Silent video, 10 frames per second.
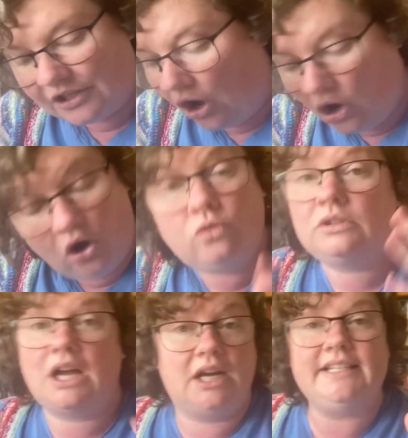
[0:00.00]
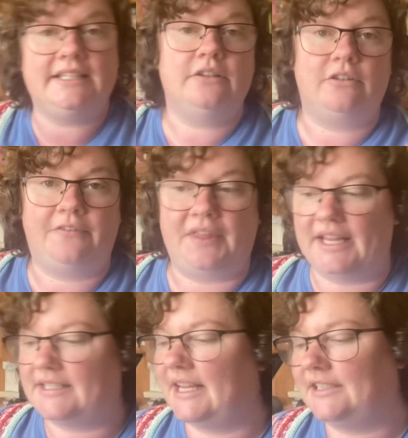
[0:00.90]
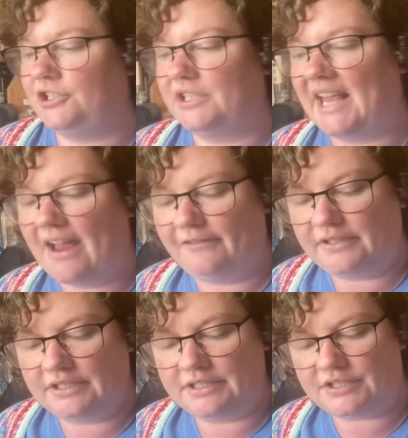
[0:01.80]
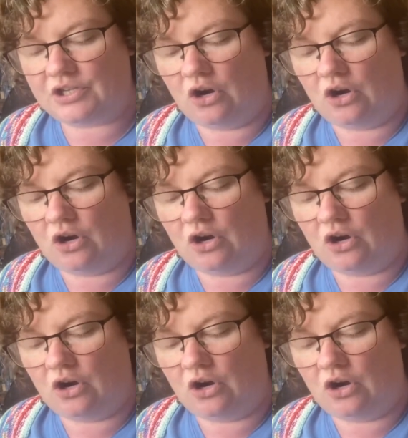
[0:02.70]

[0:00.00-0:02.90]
the whole idea of this is just evidence